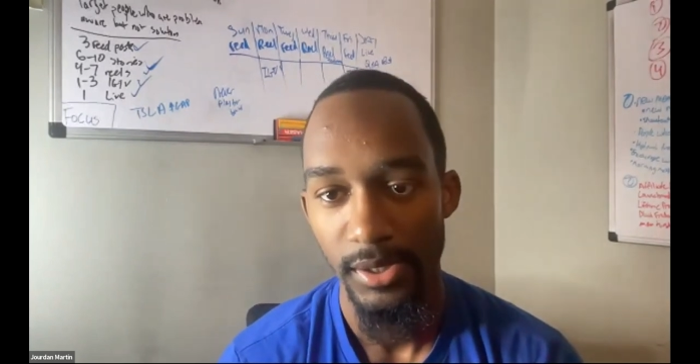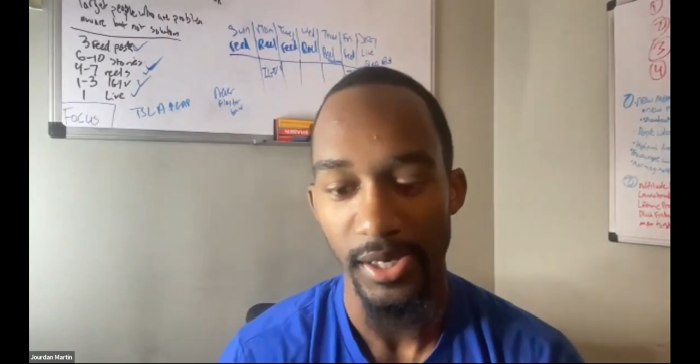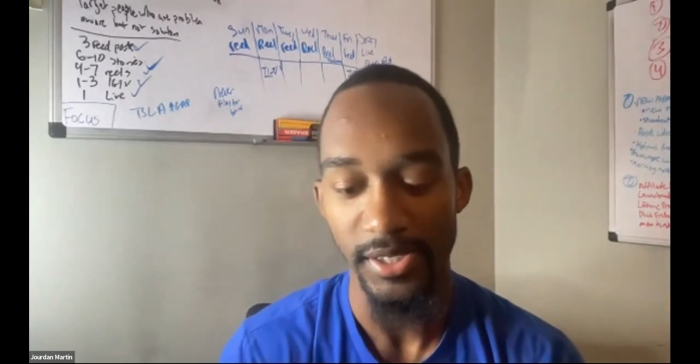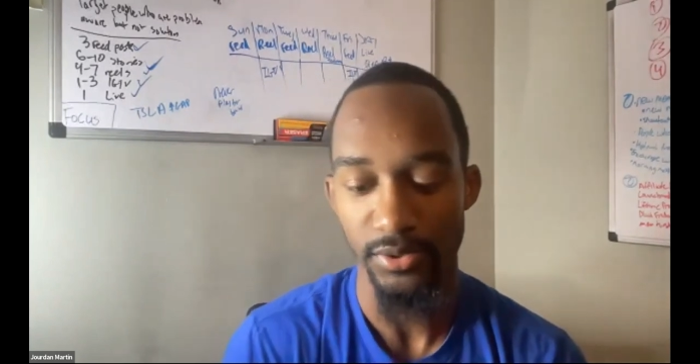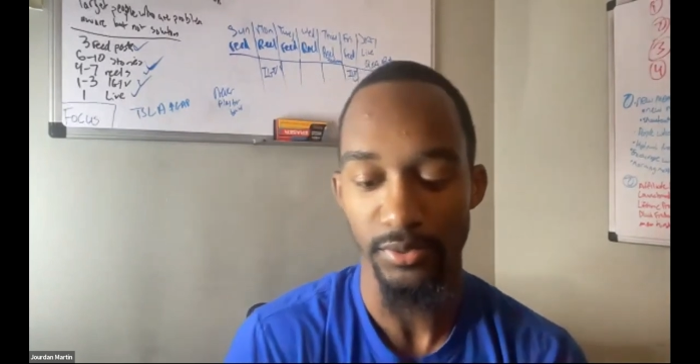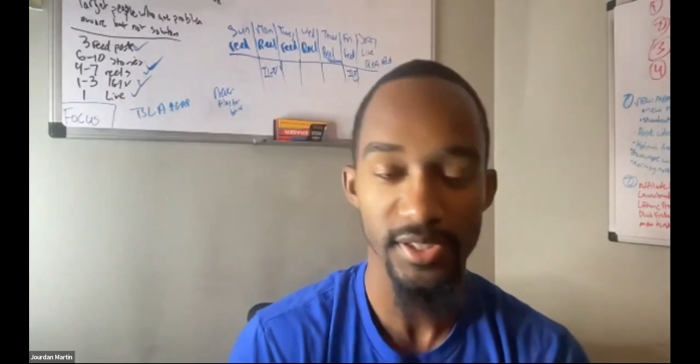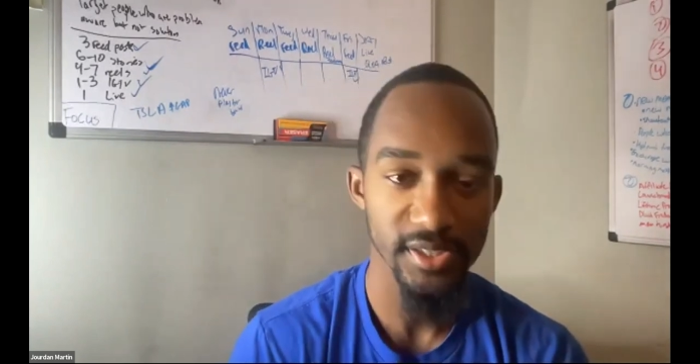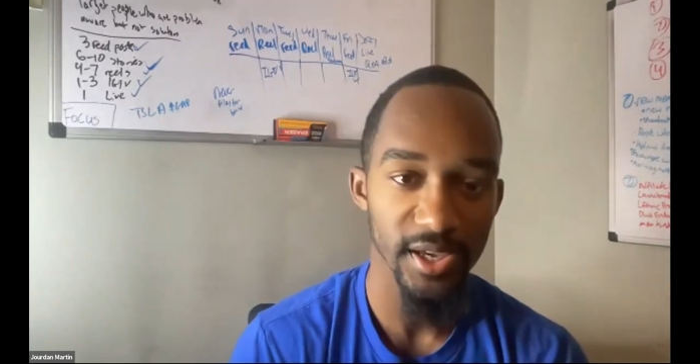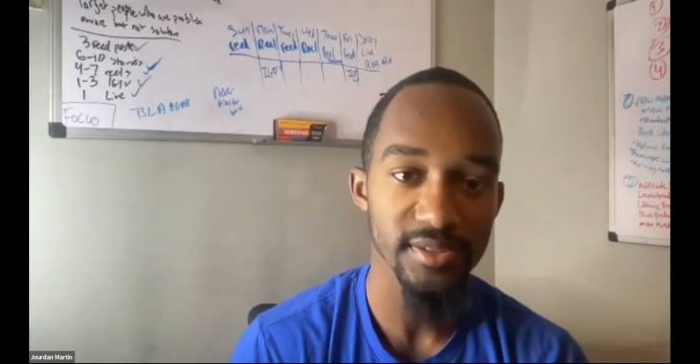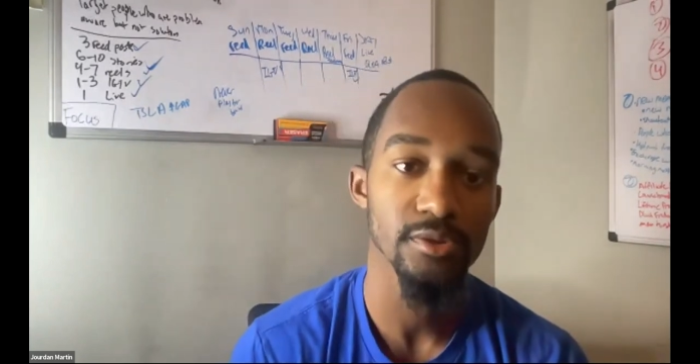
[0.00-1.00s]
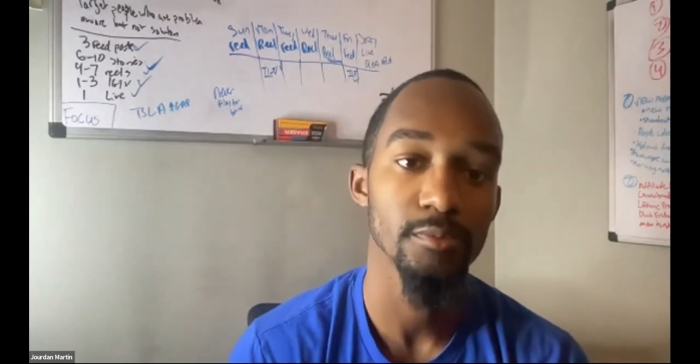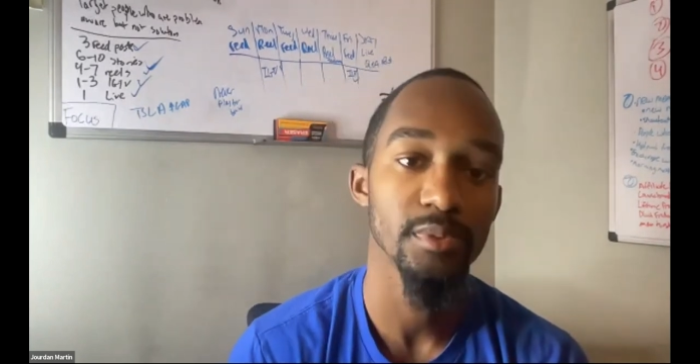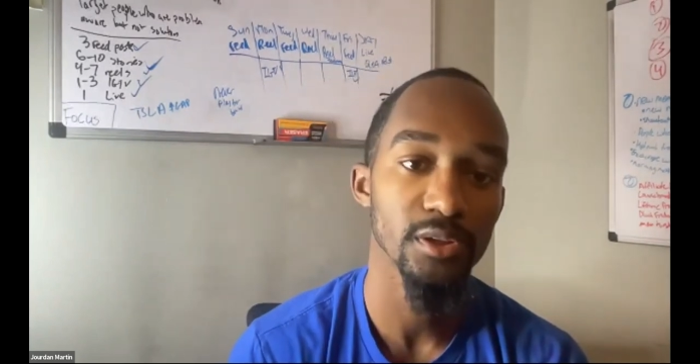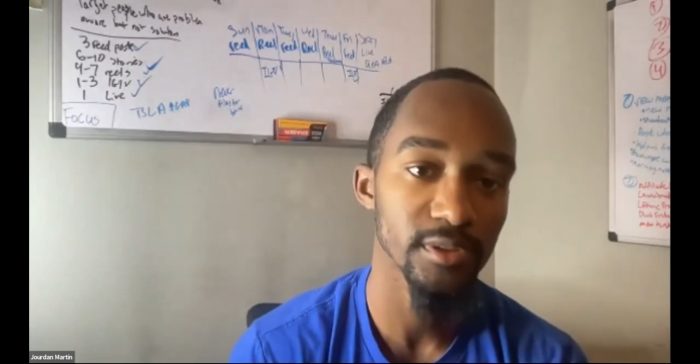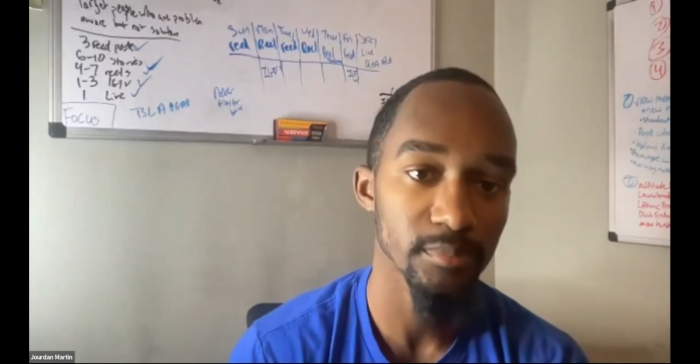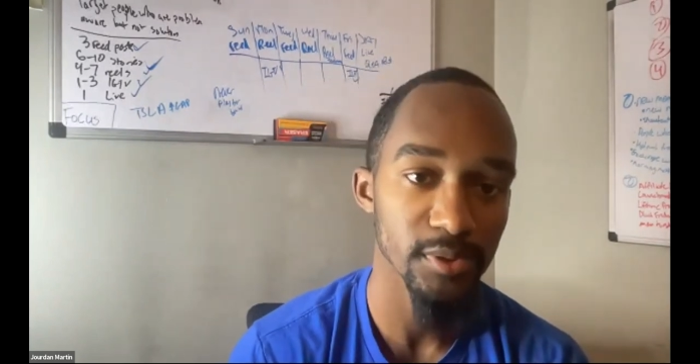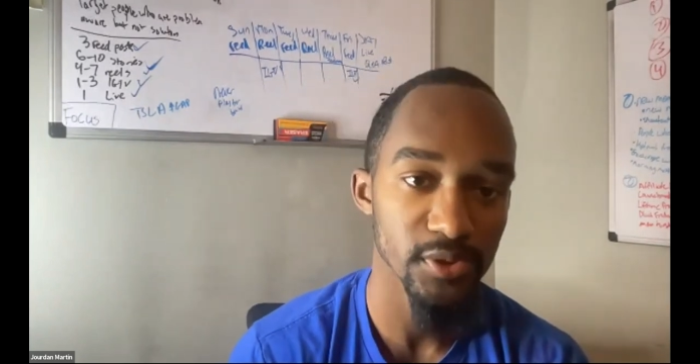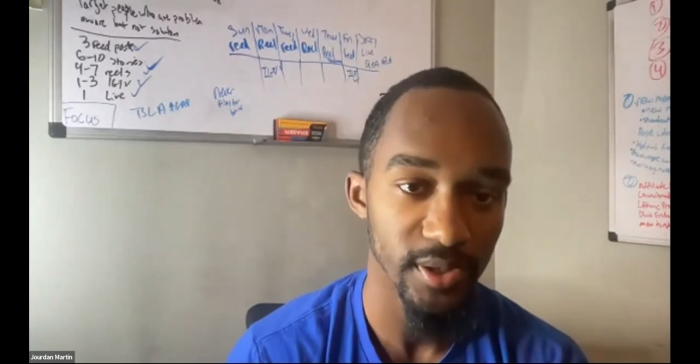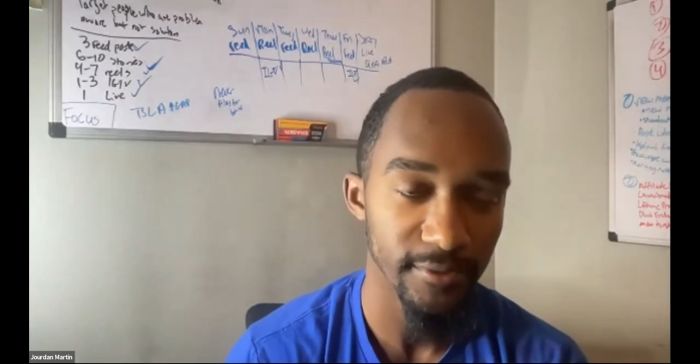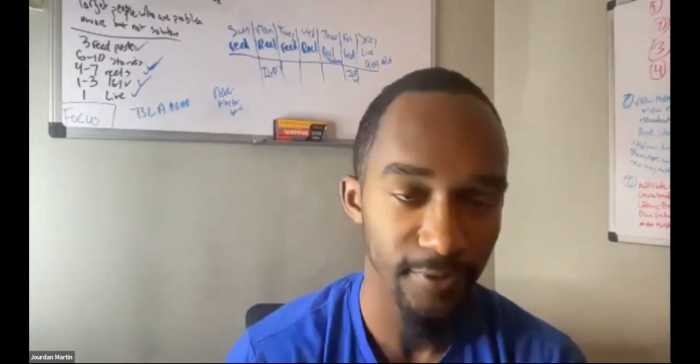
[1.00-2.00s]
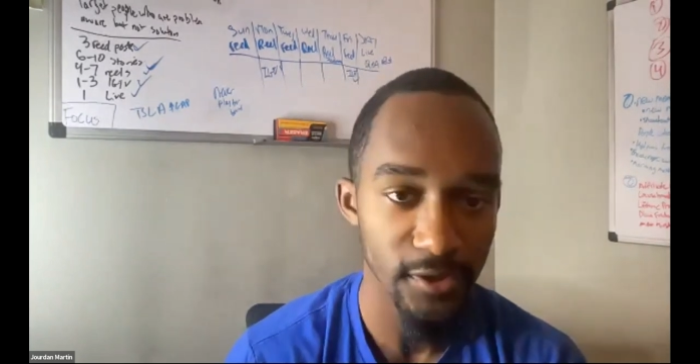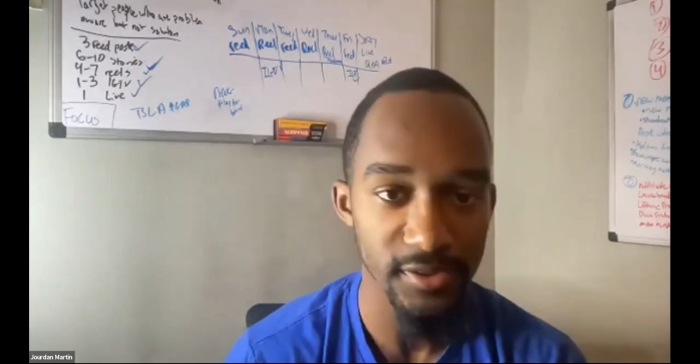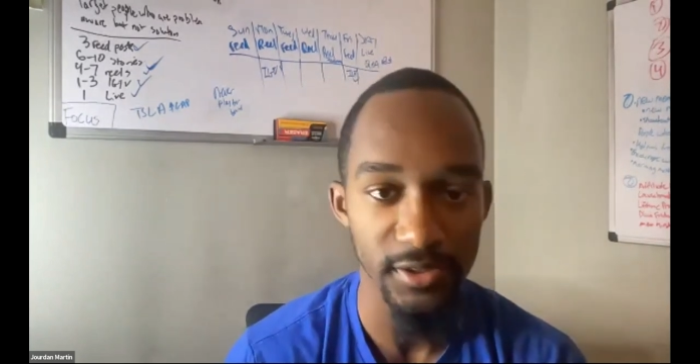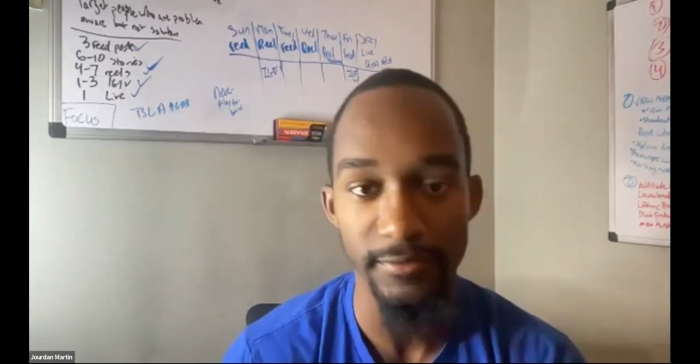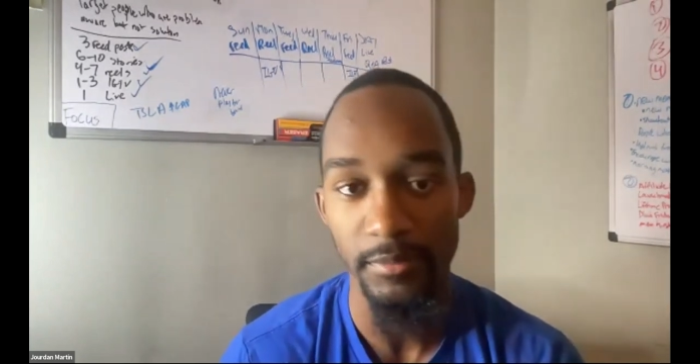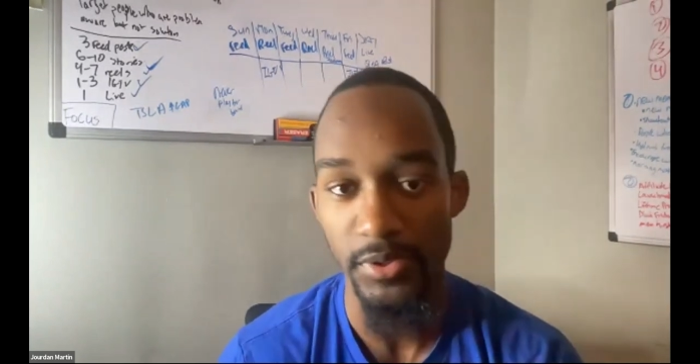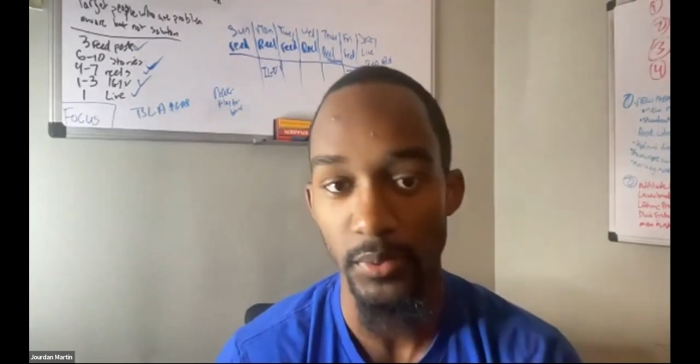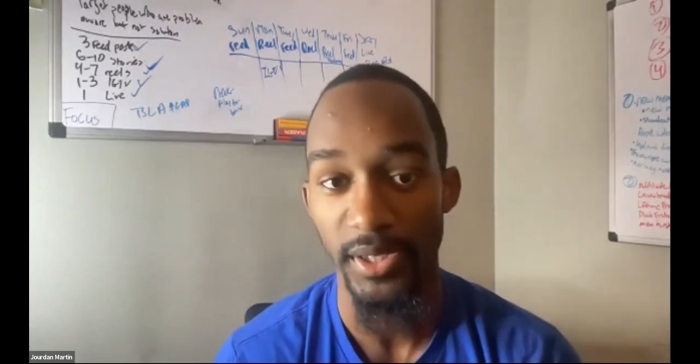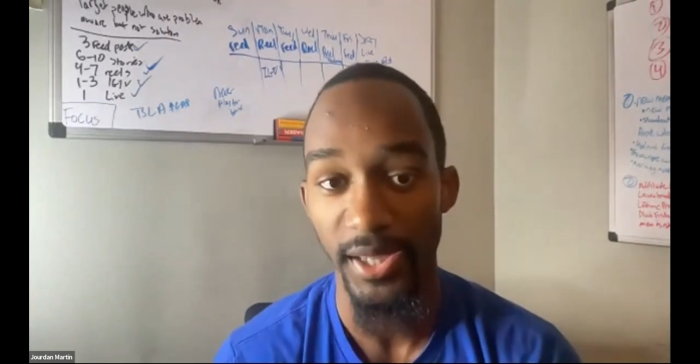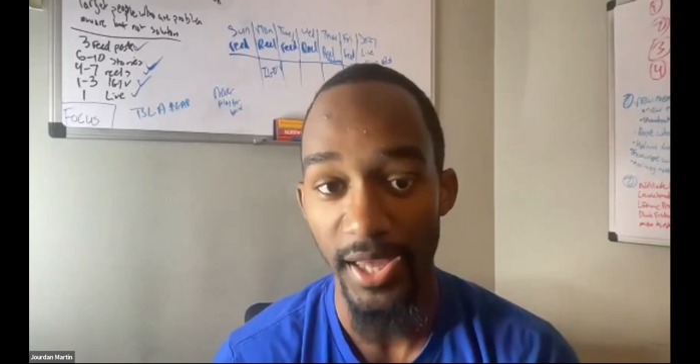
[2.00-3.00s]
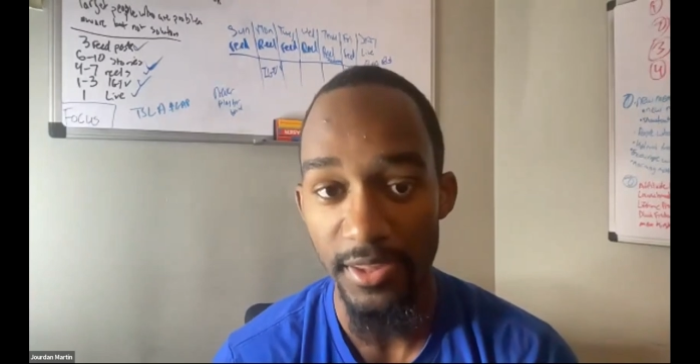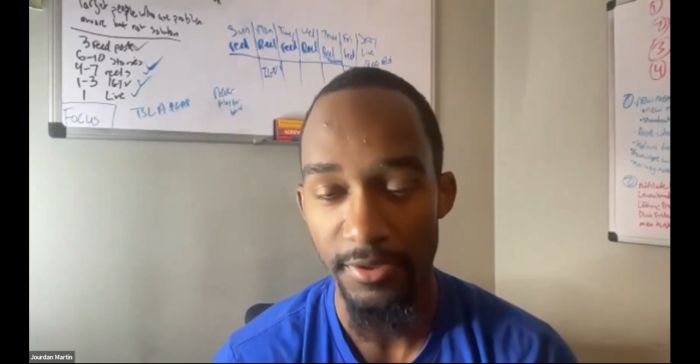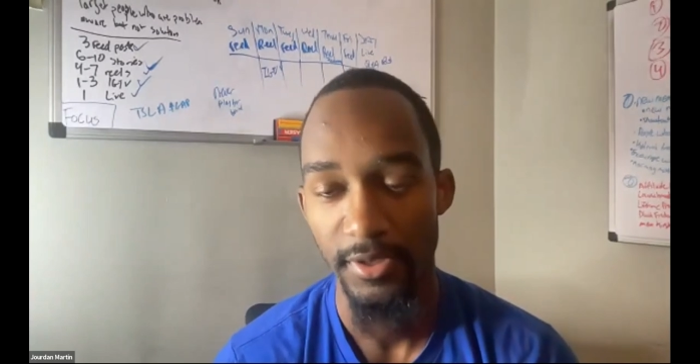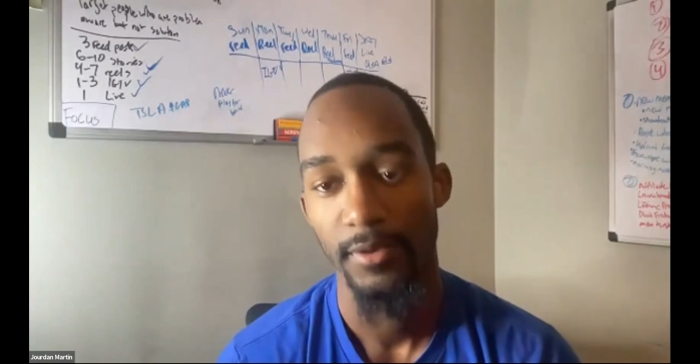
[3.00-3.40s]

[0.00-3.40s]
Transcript: All right, so in this case, it'll be November 21st to November 28th.